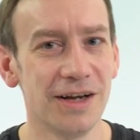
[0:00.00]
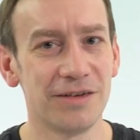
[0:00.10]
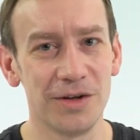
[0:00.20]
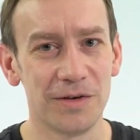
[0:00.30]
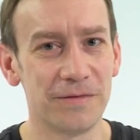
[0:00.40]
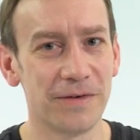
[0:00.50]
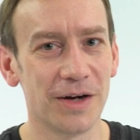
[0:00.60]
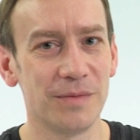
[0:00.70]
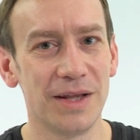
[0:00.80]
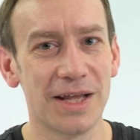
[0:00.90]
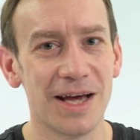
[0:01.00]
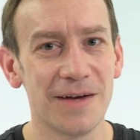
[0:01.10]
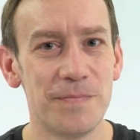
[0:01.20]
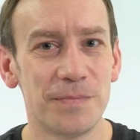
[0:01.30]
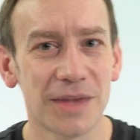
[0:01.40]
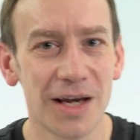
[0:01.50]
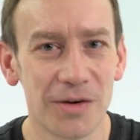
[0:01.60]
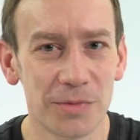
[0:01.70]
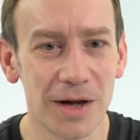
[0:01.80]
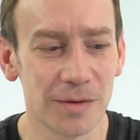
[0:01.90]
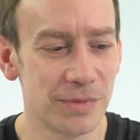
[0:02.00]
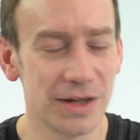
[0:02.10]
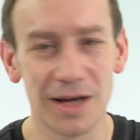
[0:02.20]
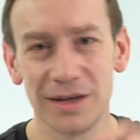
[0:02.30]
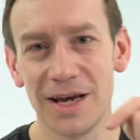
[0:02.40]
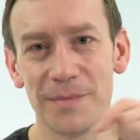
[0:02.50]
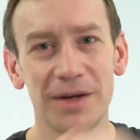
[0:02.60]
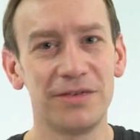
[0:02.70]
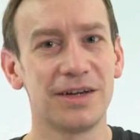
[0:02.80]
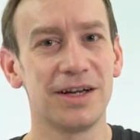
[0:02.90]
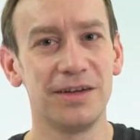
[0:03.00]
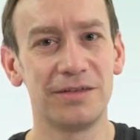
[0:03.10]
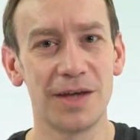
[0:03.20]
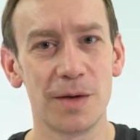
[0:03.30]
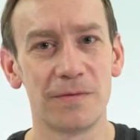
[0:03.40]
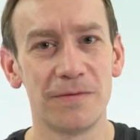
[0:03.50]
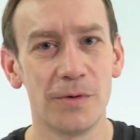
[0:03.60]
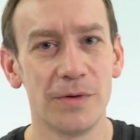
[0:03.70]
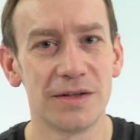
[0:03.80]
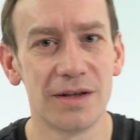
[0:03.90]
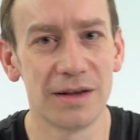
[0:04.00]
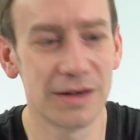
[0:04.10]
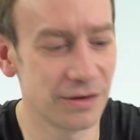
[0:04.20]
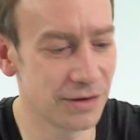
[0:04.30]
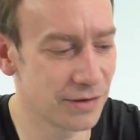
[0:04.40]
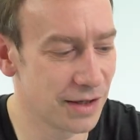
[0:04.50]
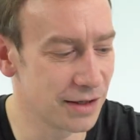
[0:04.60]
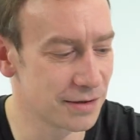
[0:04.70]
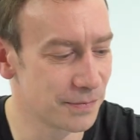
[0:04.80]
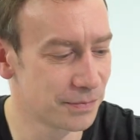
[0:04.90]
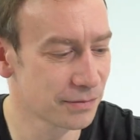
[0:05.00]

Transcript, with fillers: So you can find me there as well. But let, yeah, basically skip forward to the things that you need.